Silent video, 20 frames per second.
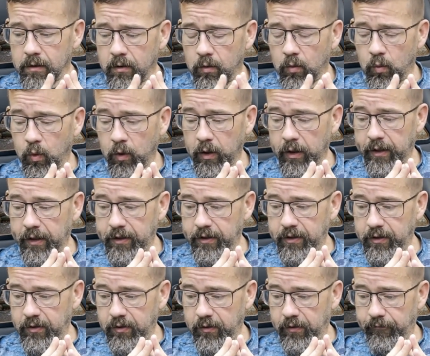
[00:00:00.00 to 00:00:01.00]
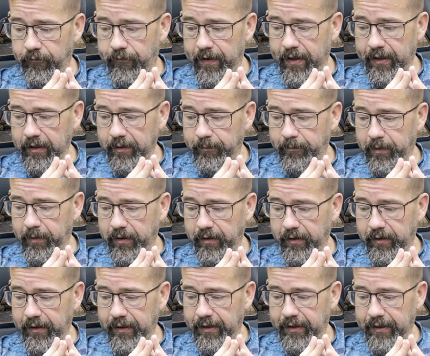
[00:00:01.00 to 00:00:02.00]
we're going to do
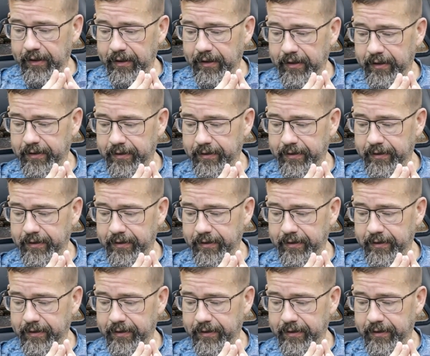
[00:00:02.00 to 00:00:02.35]
availability